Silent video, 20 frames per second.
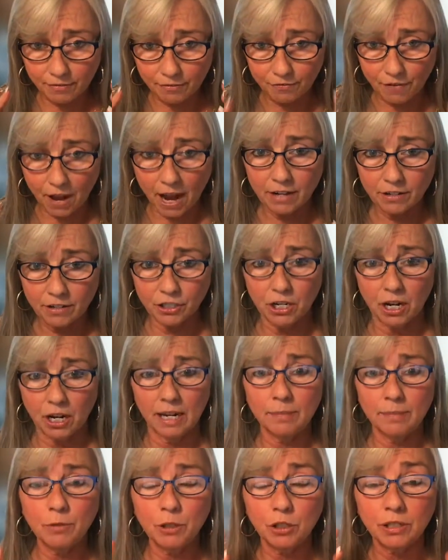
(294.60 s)
fire
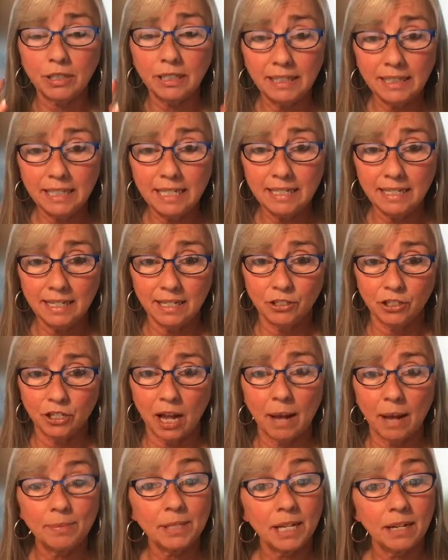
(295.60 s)
jobs, your cleaning
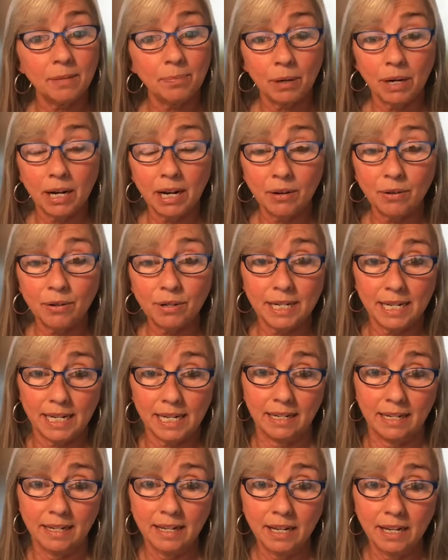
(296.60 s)
jobs, a
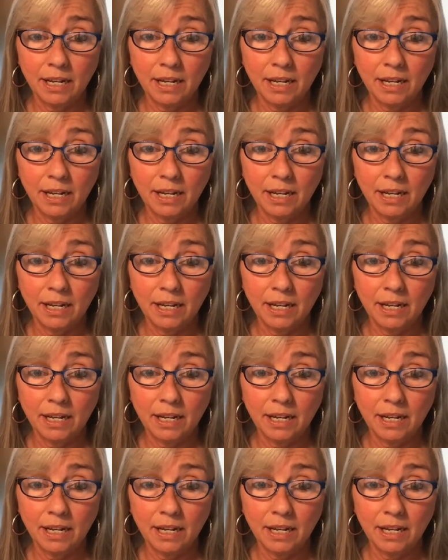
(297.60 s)
priority.